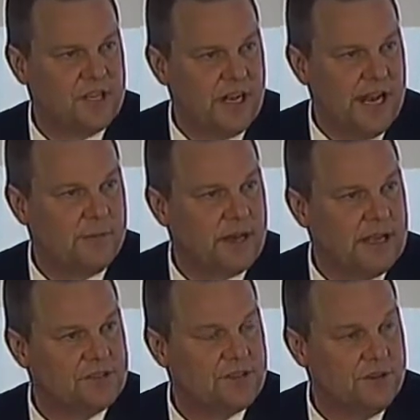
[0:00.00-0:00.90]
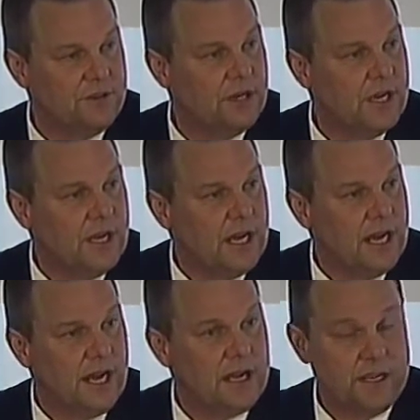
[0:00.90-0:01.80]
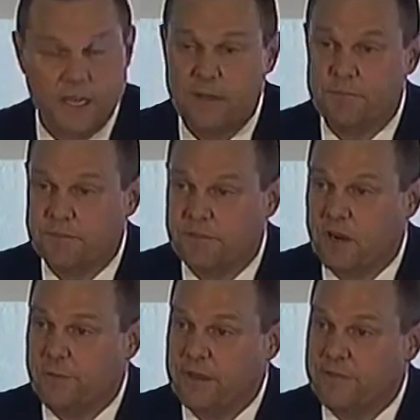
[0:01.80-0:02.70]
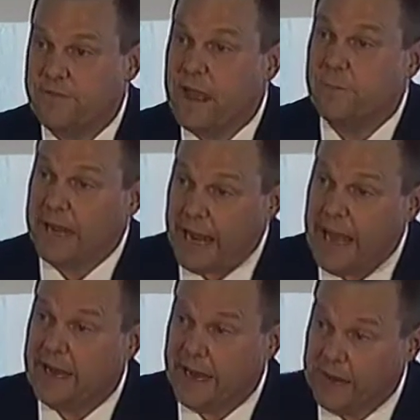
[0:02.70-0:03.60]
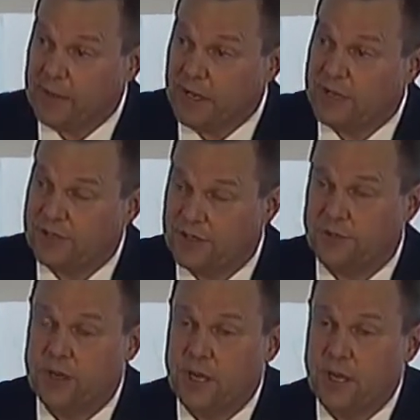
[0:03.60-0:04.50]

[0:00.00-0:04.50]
It enabled us to keep the farm in the family, and enabled us to